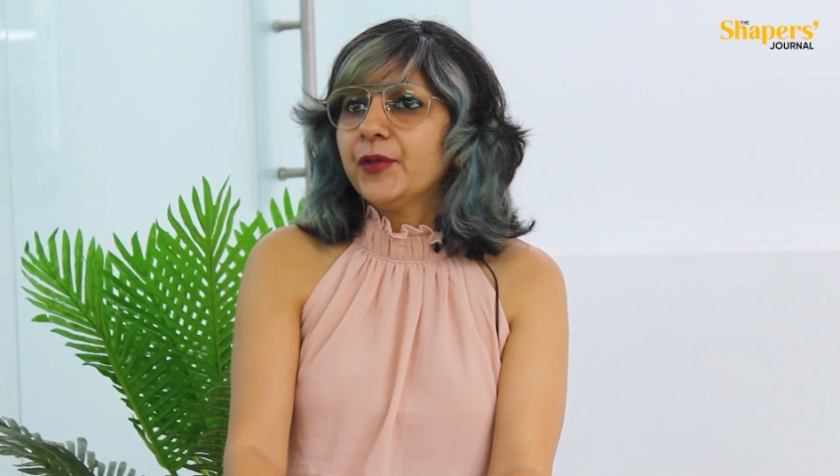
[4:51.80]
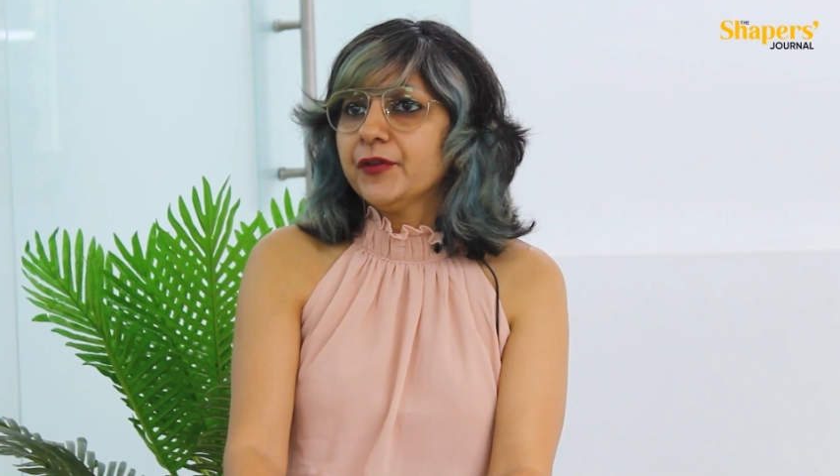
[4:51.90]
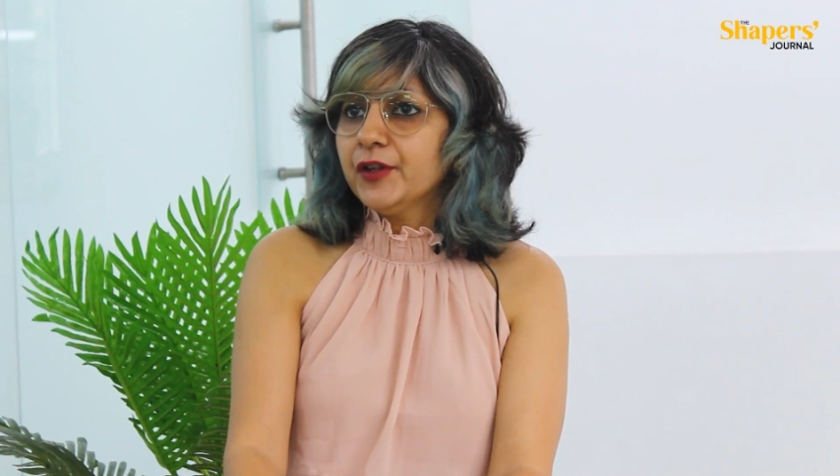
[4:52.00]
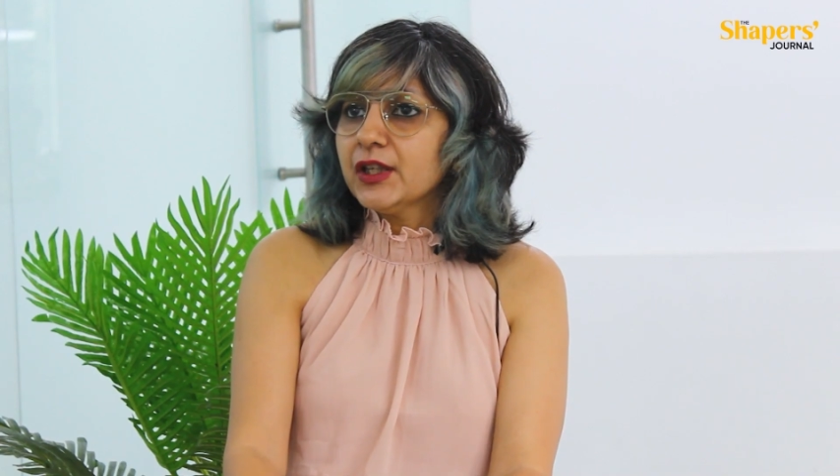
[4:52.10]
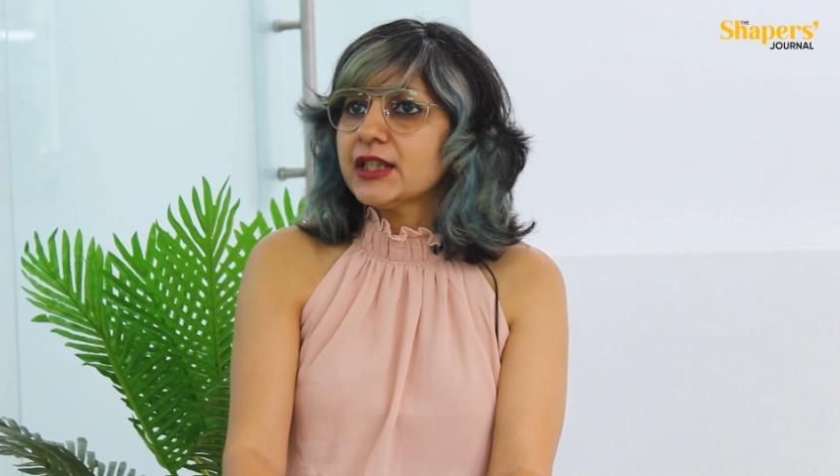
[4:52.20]

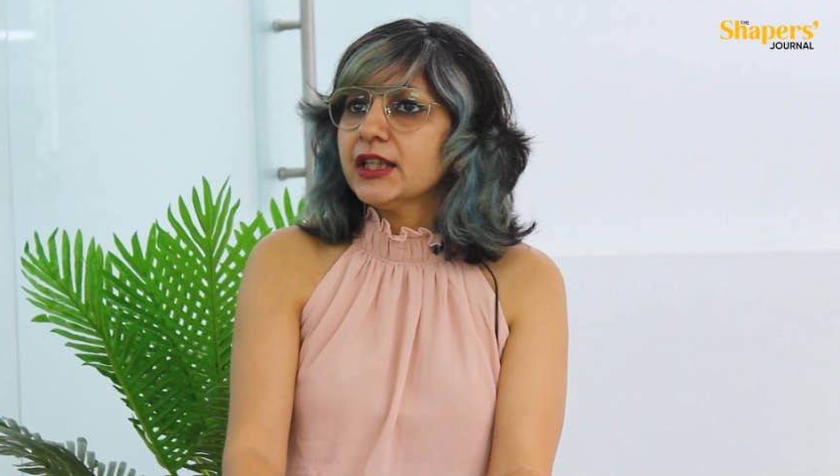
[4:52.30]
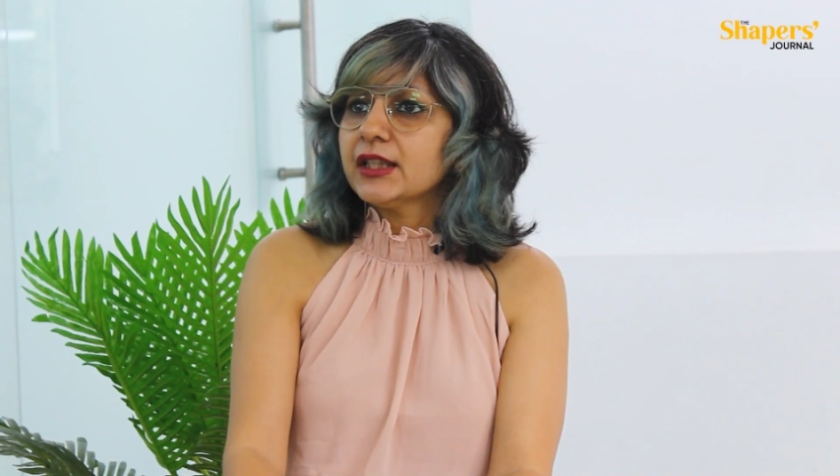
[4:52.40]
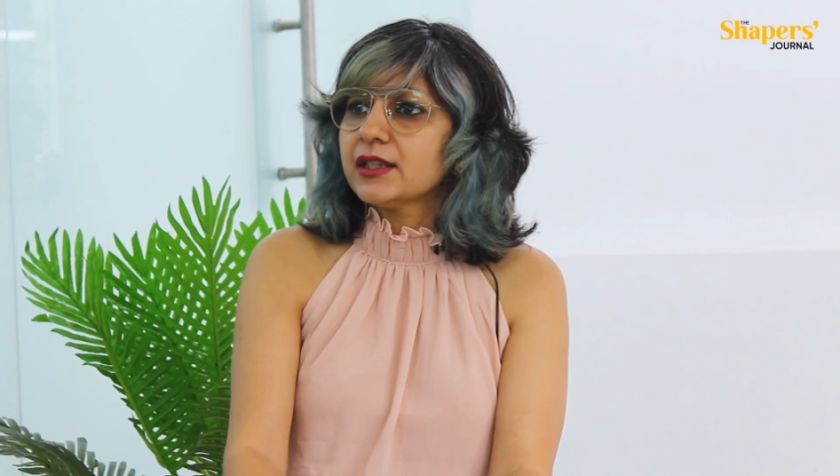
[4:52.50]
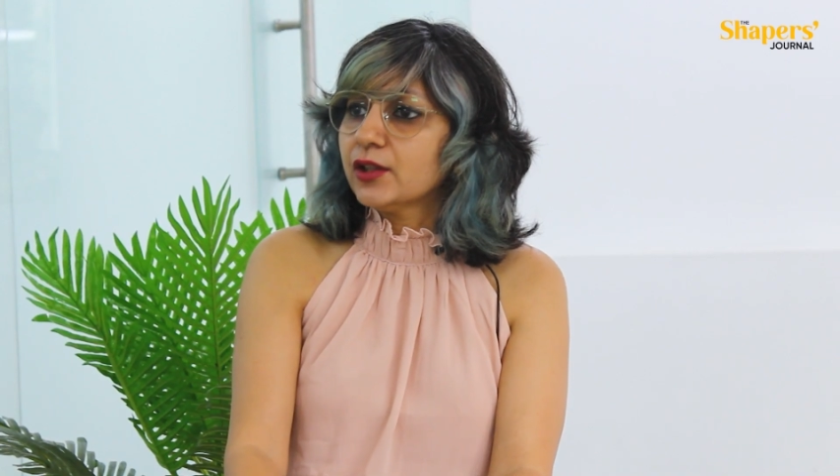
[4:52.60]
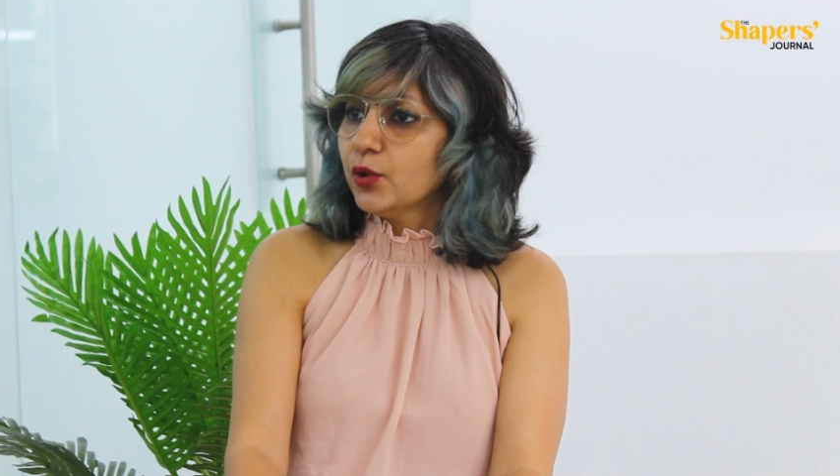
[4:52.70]
The first thing
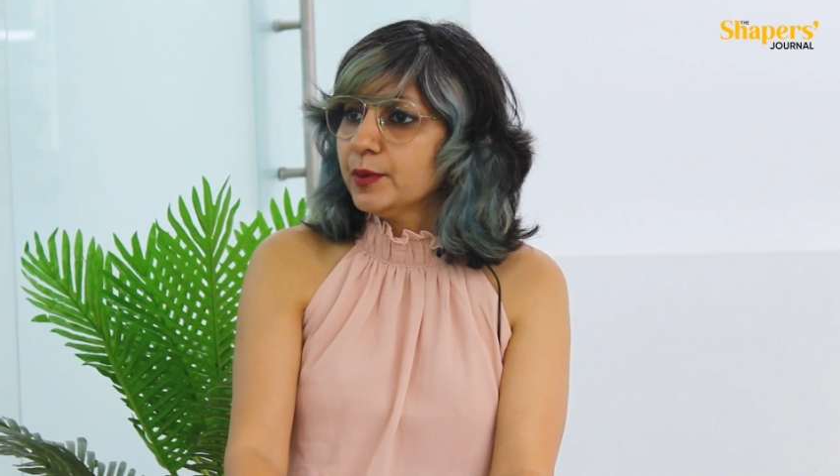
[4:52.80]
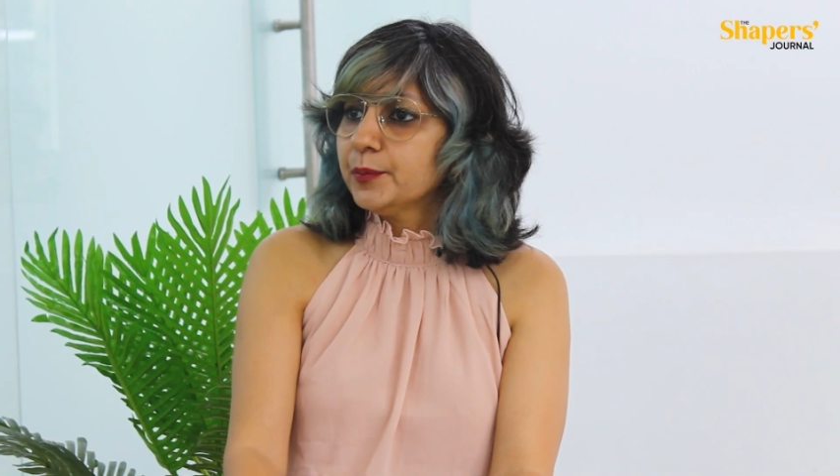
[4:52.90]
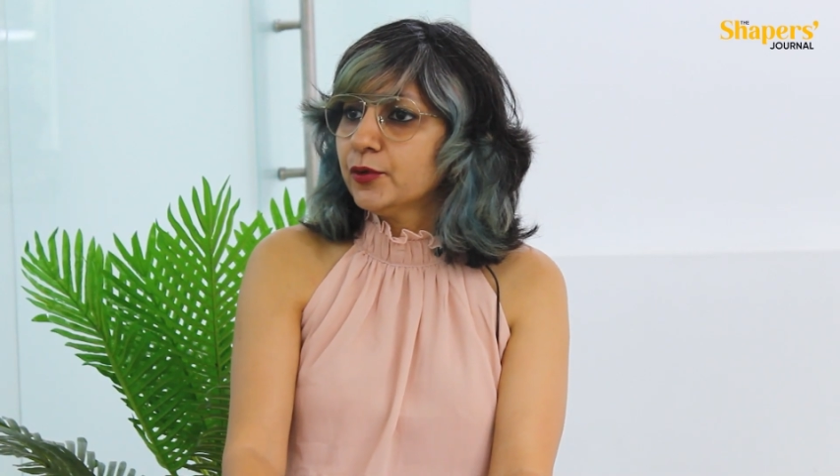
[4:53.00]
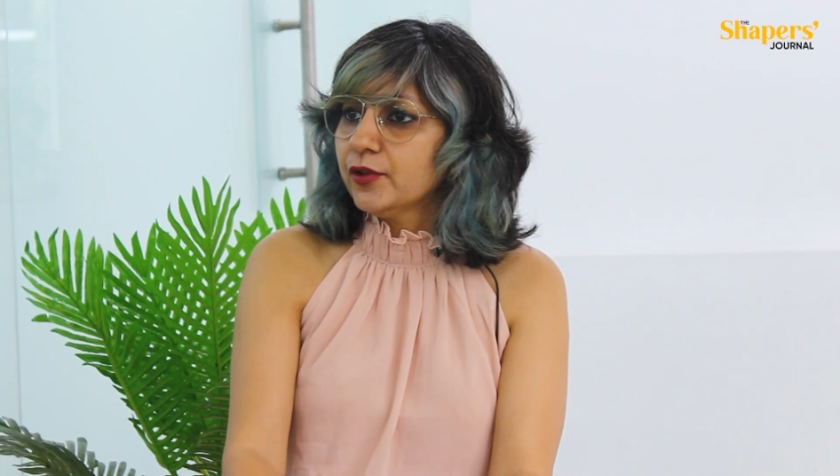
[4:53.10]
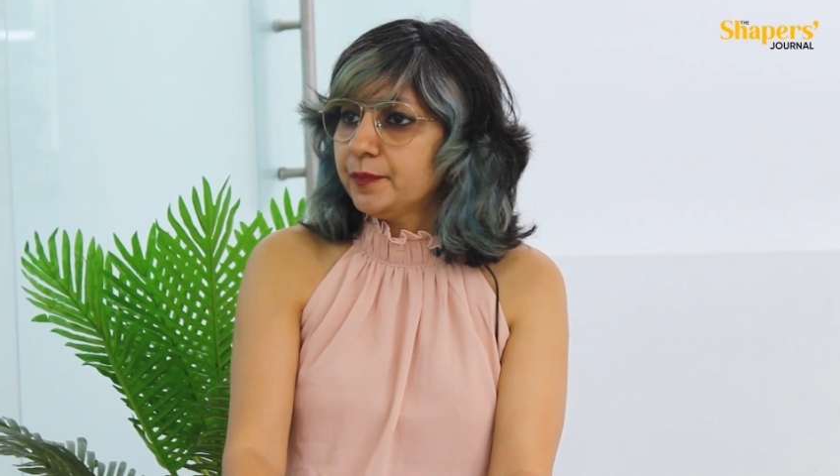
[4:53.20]
is a global
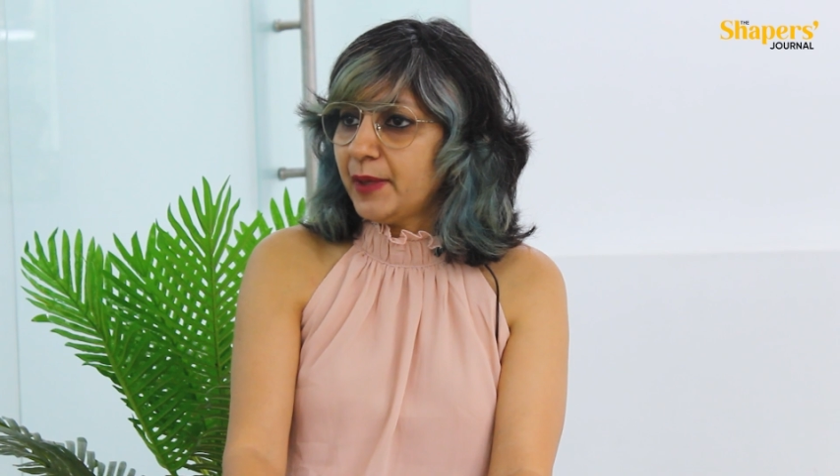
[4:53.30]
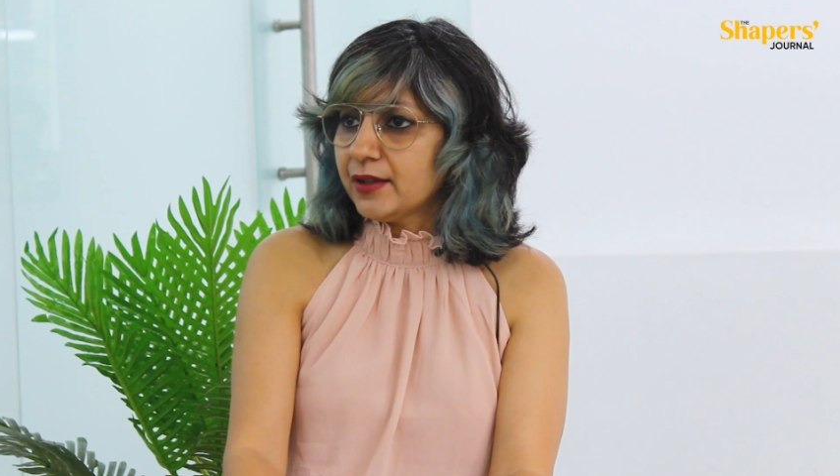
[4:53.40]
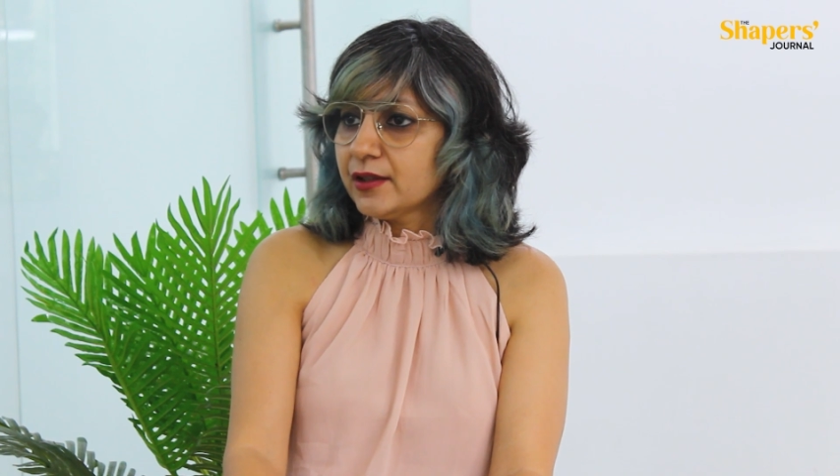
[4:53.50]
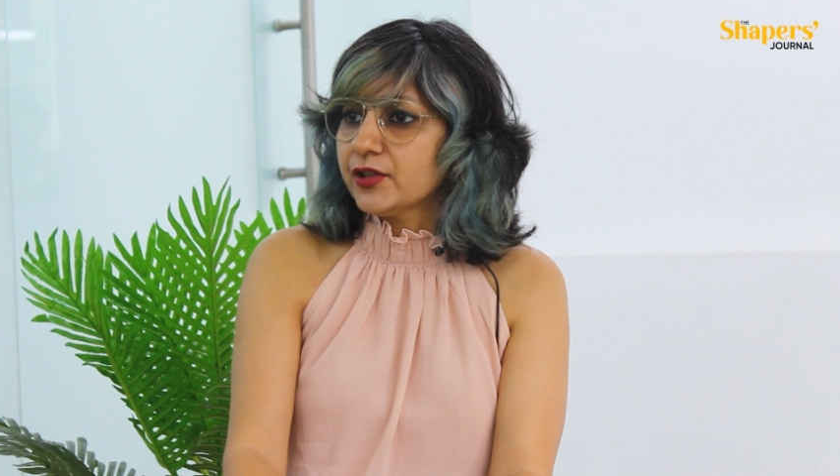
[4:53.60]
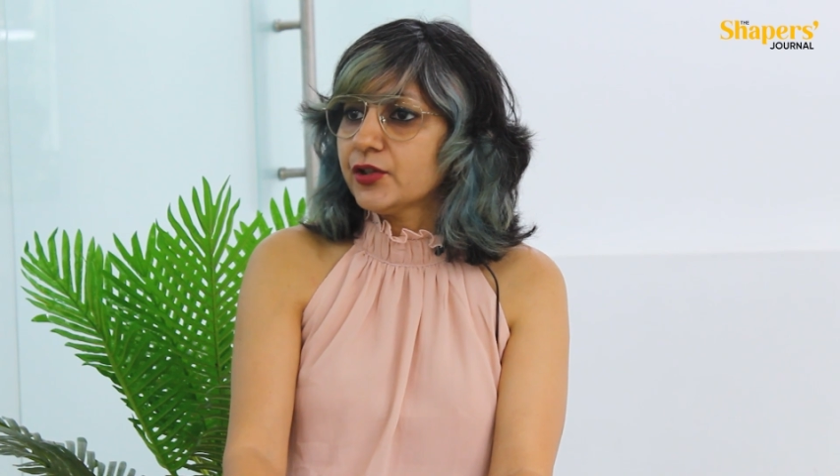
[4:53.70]
pool of
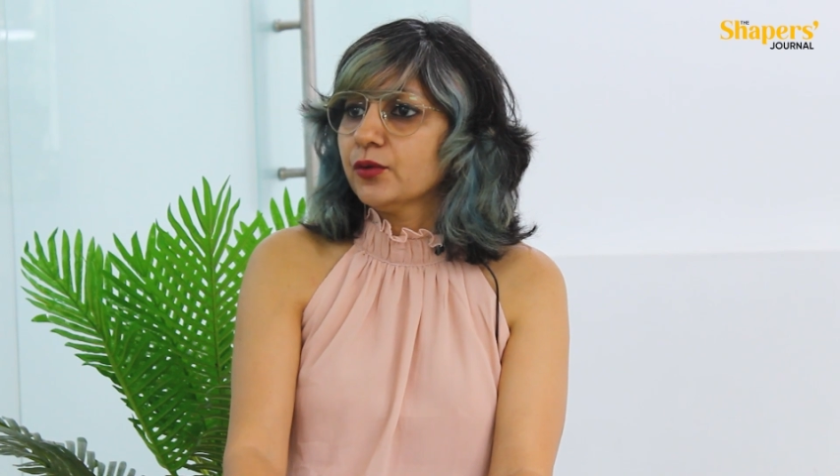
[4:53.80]
mentors,